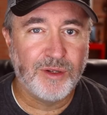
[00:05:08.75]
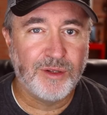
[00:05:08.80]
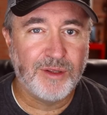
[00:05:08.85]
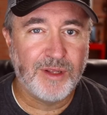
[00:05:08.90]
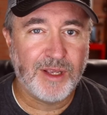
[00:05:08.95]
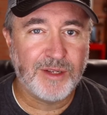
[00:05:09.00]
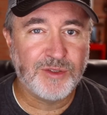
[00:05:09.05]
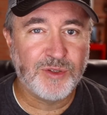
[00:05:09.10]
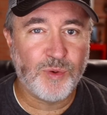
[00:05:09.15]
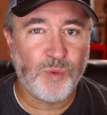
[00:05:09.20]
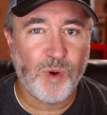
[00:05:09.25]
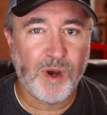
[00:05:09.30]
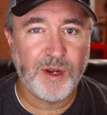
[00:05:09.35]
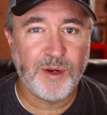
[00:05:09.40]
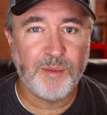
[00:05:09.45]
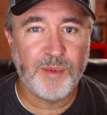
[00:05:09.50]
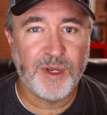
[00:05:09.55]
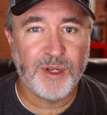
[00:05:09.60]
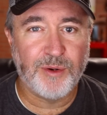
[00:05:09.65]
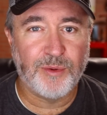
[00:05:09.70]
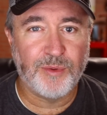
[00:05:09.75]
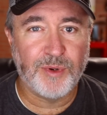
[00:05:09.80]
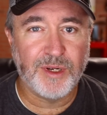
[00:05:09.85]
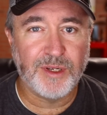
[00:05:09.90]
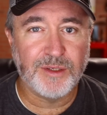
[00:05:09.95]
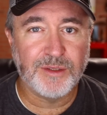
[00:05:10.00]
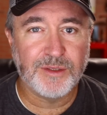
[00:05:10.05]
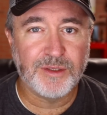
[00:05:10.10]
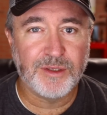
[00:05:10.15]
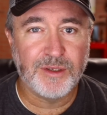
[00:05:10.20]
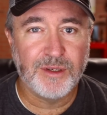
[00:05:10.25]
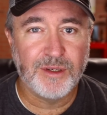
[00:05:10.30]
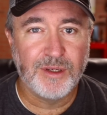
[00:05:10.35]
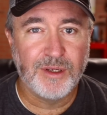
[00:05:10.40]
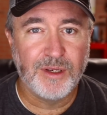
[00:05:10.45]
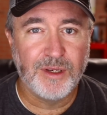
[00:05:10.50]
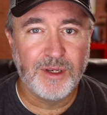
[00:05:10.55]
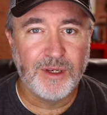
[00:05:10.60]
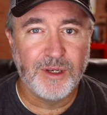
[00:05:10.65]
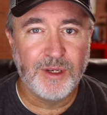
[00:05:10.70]
That's quite a bit of risk.
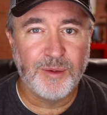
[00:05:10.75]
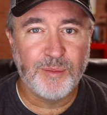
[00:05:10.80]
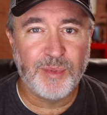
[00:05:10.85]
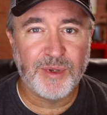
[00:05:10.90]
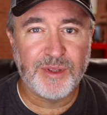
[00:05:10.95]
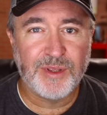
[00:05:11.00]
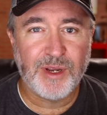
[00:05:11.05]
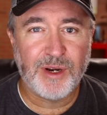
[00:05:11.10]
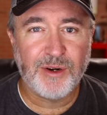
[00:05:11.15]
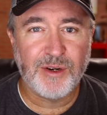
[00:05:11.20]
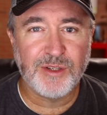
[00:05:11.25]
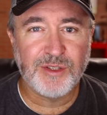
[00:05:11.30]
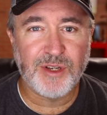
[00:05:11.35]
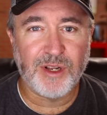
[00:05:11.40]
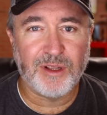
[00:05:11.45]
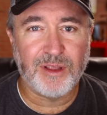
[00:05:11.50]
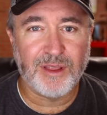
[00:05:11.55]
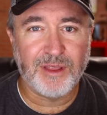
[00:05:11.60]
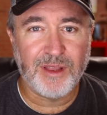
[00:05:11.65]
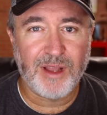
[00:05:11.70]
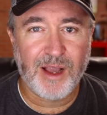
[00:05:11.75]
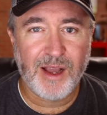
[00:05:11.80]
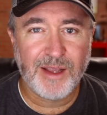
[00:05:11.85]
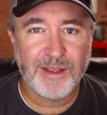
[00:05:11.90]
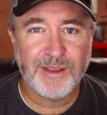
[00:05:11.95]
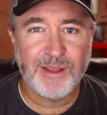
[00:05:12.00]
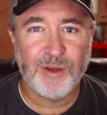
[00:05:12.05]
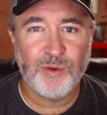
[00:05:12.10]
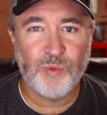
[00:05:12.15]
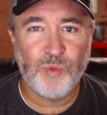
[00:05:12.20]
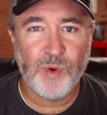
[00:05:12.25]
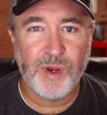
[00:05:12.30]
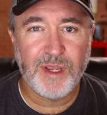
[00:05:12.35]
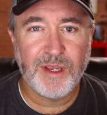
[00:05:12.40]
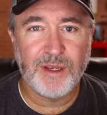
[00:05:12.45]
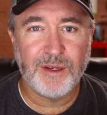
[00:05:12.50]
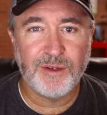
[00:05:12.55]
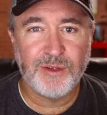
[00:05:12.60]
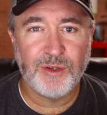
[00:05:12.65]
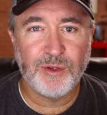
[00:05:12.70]
But there is a lot that we
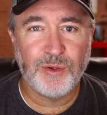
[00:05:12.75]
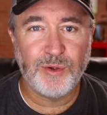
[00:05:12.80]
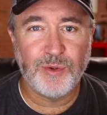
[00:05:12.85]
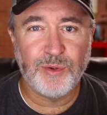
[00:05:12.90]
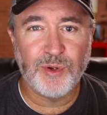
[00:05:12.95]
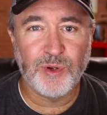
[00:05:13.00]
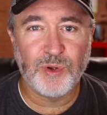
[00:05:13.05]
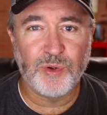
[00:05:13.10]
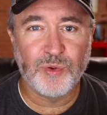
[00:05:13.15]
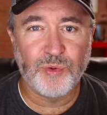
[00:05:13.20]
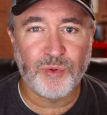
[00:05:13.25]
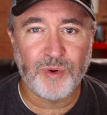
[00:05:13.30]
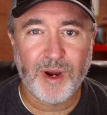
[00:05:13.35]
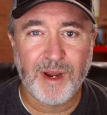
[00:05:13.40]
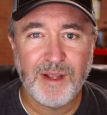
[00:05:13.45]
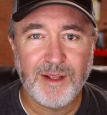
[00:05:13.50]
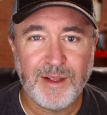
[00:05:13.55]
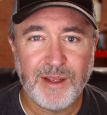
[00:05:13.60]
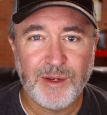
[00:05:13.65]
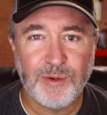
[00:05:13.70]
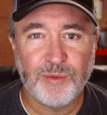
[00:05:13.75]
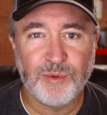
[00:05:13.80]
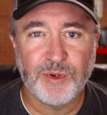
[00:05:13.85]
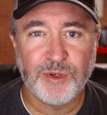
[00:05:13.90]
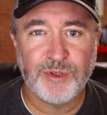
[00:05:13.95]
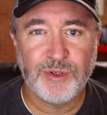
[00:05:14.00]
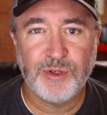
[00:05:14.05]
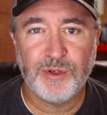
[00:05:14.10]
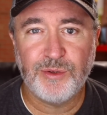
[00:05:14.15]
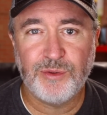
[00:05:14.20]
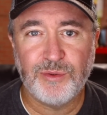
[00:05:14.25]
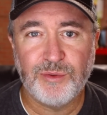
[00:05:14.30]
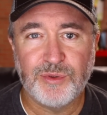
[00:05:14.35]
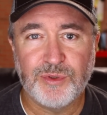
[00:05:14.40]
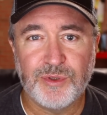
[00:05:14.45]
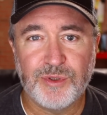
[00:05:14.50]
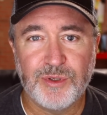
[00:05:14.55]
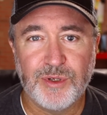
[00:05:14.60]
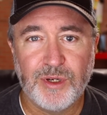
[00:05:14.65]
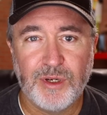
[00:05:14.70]
can do to greatly
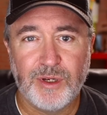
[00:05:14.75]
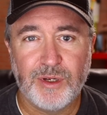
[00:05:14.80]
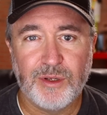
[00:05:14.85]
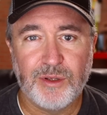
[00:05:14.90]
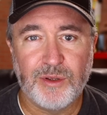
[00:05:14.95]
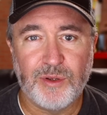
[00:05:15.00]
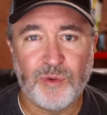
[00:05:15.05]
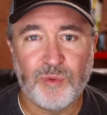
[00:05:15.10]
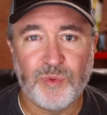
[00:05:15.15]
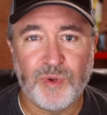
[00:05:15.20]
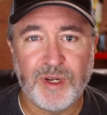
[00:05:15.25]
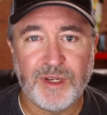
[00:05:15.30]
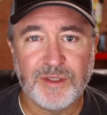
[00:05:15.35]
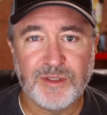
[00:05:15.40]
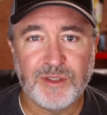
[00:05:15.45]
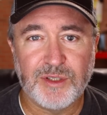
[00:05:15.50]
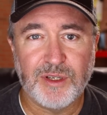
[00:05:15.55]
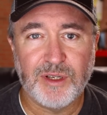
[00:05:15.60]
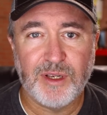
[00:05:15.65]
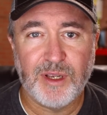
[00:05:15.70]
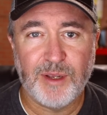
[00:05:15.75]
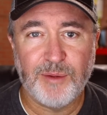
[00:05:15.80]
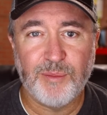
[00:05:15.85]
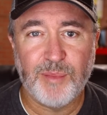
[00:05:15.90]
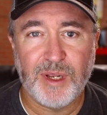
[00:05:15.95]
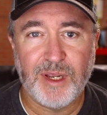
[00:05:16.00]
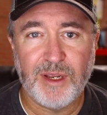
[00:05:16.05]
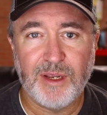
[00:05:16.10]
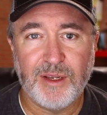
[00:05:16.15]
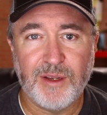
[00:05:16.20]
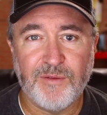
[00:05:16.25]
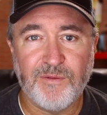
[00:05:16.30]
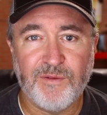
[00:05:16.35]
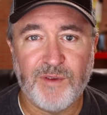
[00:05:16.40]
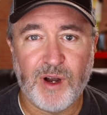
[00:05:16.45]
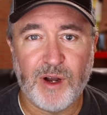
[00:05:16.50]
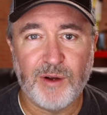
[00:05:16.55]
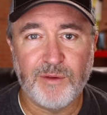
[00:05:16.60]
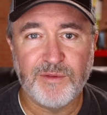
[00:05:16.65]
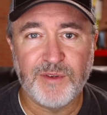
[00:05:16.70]
reduce the risk in being
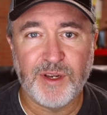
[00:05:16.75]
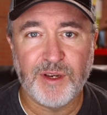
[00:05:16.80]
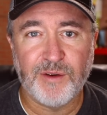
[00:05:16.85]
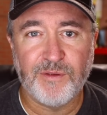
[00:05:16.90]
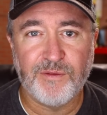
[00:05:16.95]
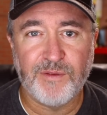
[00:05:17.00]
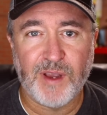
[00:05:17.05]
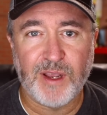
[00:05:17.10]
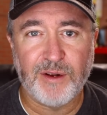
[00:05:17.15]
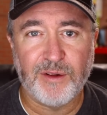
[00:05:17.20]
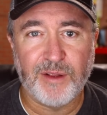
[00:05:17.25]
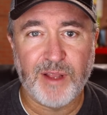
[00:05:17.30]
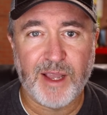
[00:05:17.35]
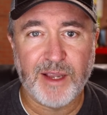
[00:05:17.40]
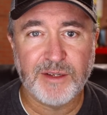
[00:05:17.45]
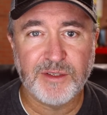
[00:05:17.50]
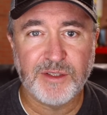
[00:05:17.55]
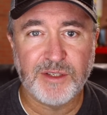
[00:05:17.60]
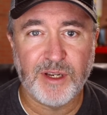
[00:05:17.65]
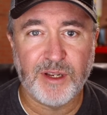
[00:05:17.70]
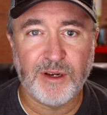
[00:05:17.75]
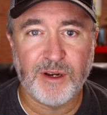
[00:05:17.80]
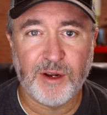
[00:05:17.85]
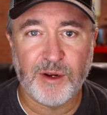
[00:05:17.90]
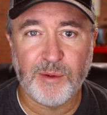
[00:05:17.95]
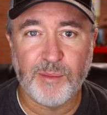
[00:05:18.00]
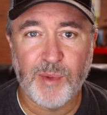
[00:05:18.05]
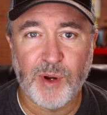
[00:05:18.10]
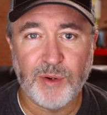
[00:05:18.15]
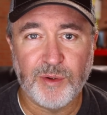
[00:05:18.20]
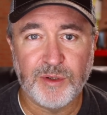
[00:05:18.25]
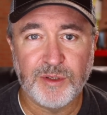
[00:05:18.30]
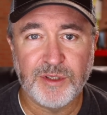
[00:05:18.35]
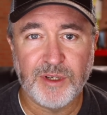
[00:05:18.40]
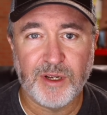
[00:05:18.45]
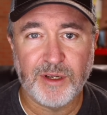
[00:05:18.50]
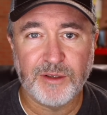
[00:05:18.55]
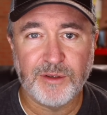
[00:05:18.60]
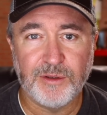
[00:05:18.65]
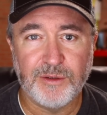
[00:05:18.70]
involved in a fatal accident on a
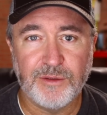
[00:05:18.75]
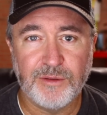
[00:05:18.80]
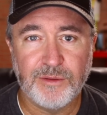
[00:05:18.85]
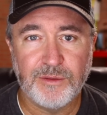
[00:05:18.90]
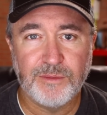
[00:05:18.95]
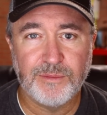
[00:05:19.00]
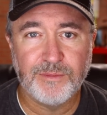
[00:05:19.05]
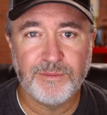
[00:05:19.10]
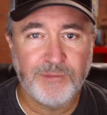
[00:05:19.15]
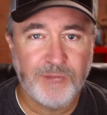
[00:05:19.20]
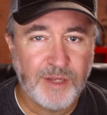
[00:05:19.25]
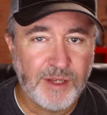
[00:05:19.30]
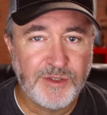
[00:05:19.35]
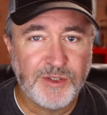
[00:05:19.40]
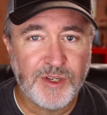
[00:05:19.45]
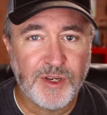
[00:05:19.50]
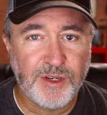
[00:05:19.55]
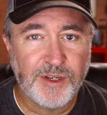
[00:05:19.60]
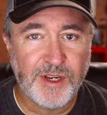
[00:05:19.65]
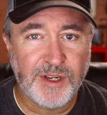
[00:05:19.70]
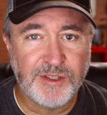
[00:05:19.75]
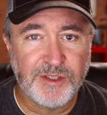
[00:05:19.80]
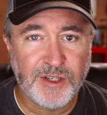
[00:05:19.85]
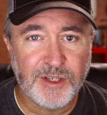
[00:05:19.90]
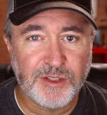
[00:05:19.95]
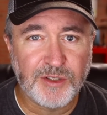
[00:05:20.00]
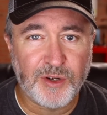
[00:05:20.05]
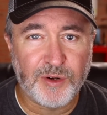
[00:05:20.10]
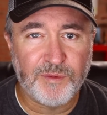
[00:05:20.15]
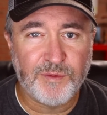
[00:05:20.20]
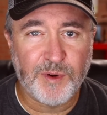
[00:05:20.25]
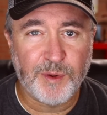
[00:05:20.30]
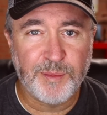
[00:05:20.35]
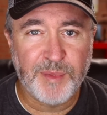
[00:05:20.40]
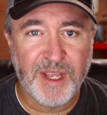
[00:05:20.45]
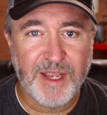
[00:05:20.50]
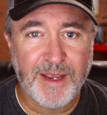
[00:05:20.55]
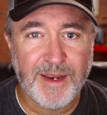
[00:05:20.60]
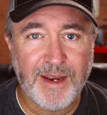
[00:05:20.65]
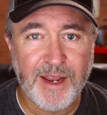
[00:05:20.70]
motorcycle. These statistics are from
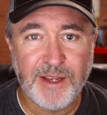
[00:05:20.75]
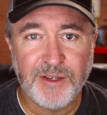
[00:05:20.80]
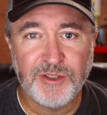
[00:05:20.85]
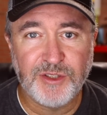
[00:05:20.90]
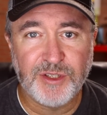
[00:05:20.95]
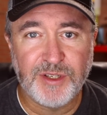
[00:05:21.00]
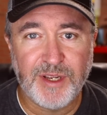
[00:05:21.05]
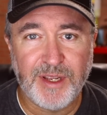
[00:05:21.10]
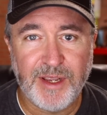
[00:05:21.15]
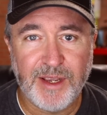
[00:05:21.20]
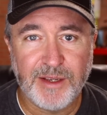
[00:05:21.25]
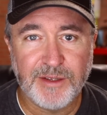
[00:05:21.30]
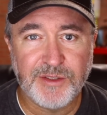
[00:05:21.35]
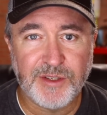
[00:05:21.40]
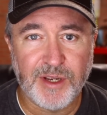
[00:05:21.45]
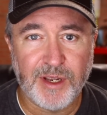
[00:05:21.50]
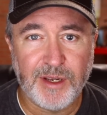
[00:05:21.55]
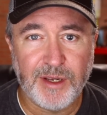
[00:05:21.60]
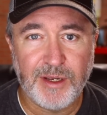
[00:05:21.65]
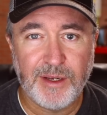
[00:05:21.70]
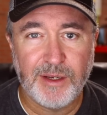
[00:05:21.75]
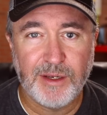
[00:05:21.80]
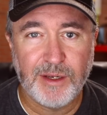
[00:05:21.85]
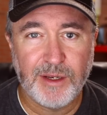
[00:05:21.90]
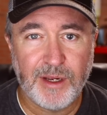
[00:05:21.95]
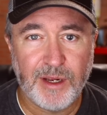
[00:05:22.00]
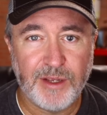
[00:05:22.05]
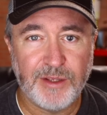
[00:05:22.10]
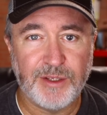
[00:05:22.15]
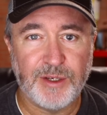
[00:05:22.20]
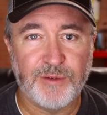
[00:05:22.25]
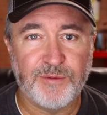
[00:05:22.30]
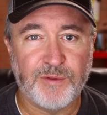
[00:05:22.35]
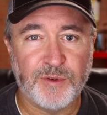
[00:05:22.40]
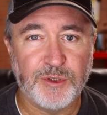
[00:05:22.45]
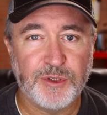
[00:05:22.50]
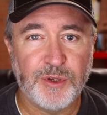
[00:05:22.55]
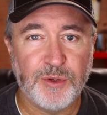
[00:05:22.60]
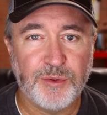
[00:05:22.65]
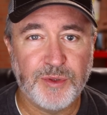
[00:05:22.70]
the NHTSA, and they're
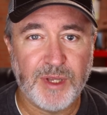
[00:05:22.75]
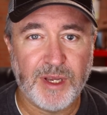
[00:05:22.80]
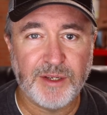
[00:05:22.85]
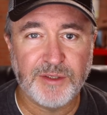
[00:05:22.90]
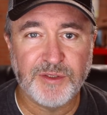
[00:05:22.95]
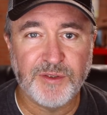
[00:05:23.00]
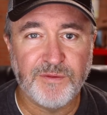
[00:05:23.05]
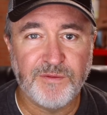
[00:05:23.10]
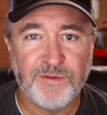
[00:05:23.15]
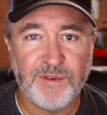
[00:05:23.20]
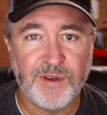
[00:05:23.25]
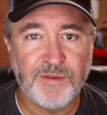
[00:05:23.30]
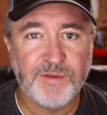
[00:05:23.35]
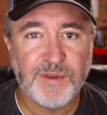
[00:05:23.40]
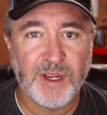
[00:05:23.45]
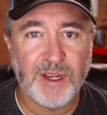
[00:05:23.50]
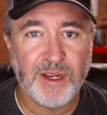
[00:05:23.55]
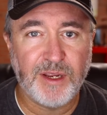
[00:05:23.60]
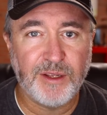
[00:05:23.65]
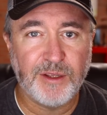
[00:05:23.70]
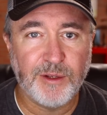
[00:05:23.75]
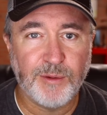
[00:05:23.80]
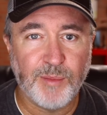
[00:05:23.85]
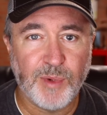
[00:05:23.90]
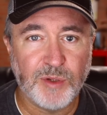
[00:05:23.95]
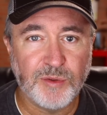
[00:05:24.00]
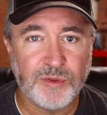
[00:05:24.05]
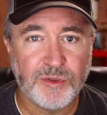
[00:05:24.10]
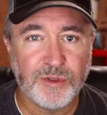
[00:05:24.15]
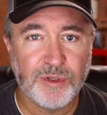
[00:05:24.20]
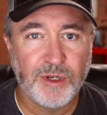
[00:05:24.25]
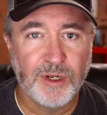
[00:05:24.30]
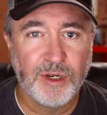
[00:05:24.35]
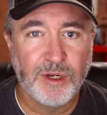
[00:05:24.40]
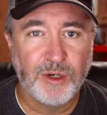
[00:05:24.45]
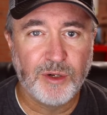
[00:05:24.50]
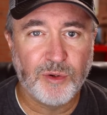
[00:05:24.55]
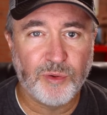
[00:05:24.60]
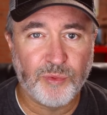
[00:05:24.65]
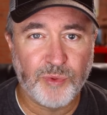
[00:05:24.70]
for 2015, the most
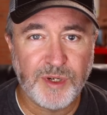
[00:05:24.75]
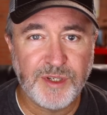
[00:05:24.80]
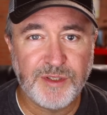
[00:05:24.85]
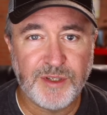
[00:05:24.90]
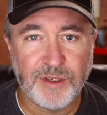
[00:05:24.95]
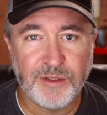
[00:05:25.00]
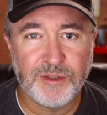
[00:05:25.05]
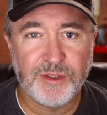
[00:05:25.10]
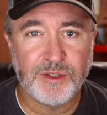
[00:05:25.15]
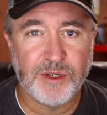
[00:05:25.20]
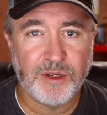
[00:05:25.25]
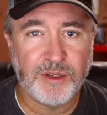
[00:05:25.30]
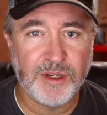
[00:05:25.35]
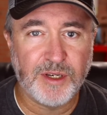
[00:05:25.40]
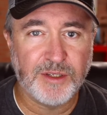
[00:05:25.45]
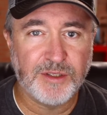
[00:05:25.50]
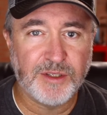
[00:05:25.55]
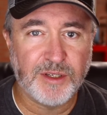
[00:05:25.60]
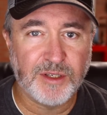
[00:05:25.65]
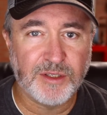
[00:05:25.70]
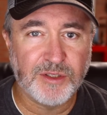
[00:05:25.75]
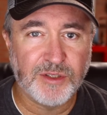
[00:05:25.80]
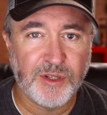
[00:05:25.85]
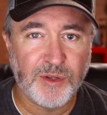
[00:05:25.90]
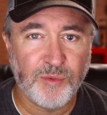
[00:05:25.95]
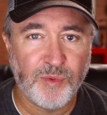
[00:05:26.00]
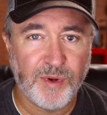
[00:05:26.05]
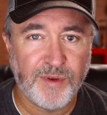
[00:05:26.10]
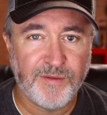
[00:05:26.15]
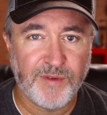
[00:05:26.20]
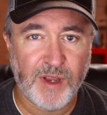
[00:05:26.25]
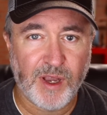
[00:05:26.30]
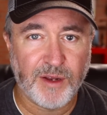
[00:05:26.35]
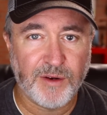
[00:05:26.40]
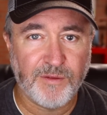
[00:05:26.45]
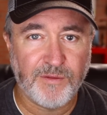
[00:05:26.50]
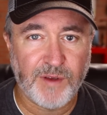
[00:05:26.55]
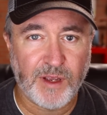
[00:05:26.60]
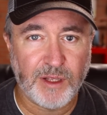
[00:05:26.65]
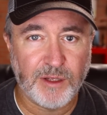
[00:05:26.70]
recent statistics that we've got
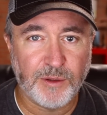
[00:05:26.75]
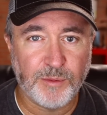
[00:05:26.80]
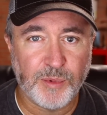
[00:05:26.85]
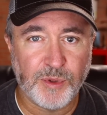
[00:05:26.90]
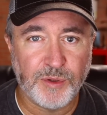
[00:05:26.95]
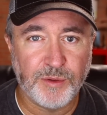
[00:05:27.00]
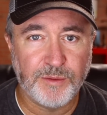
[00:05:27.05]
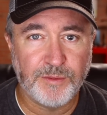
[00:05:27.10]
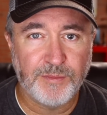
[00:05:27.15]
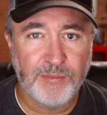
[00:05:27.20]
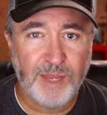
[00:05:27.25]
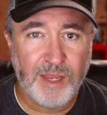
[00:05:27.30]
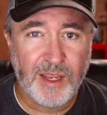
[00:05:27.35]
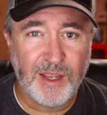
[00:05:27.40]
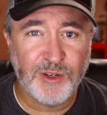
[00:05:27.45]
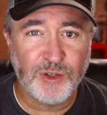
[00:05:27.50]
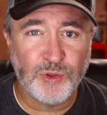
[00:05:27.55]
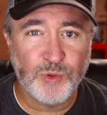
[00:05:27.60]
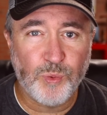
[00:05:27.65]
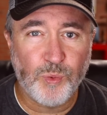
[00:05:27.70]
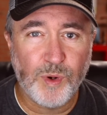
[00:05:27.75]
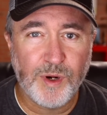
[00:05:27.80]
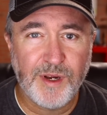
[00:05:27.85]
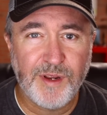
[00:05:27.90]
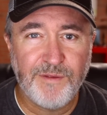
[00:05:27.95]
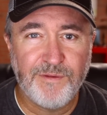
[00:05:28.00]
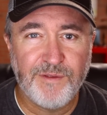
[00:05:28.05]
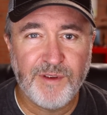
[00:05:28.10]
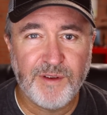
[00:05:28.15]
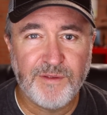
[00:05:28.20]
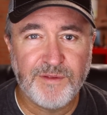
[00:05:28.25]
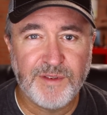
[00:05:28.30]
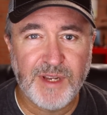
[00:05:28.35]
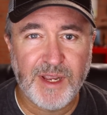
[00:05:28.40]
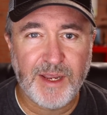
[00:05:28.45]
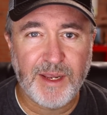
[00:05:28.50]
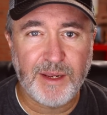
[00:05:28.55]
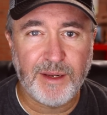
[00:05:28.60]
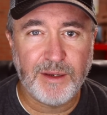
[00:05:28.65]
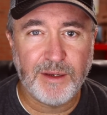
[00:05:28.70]
available. In
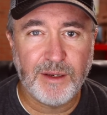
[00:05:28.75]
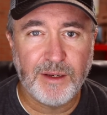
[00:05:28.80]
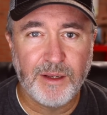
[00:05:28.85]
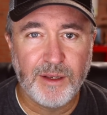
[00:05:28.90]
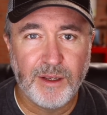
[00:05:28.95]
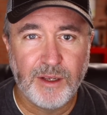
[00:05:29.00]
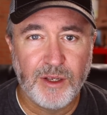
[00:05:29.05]
2015,